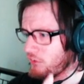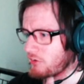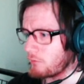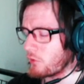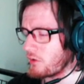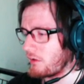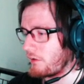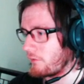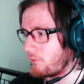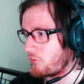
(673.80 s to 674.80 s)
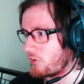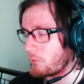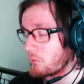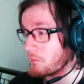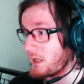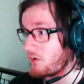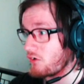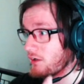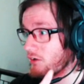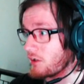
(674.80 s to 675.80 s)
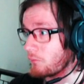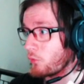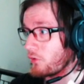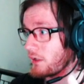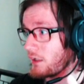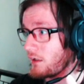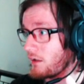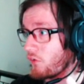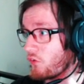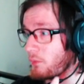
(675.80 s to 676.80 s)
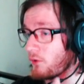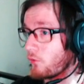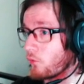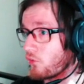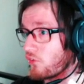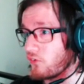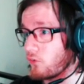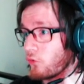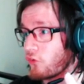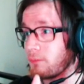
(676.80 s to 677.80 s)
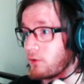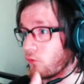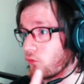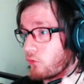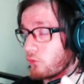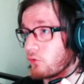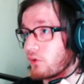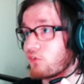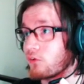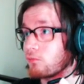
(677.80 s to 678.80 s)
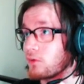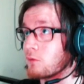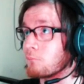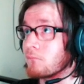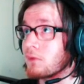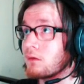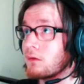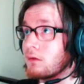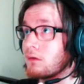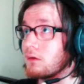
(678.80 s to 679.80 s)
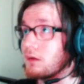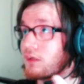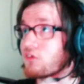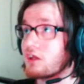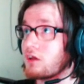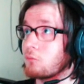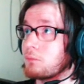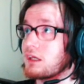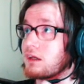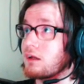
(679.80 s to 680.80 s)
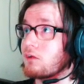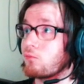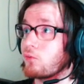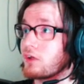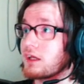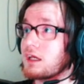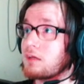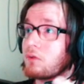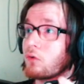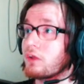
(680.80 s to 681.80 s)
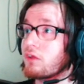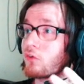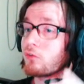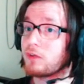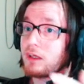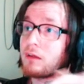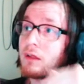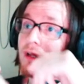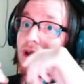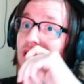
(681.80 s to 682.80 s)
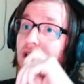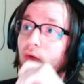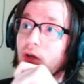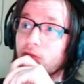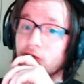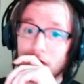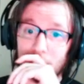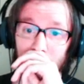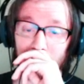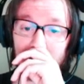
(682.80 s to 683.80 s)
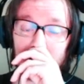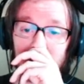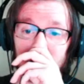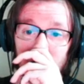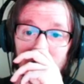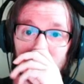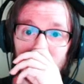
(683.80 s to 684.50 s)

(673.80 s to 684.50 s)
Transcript: double the double the magic, double the spells, and all that sort of thing. That's going to help me get through the game and all that sort of thing. However, I'm not going to be like,